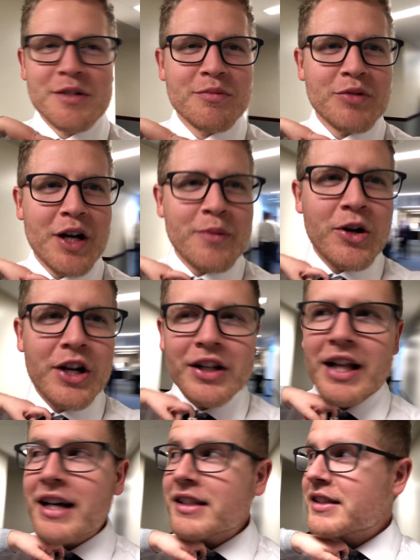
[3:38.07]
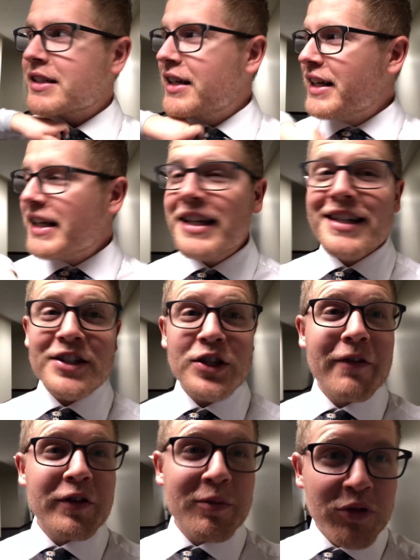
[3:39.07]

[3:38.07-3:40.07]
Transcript: primary class. He is loving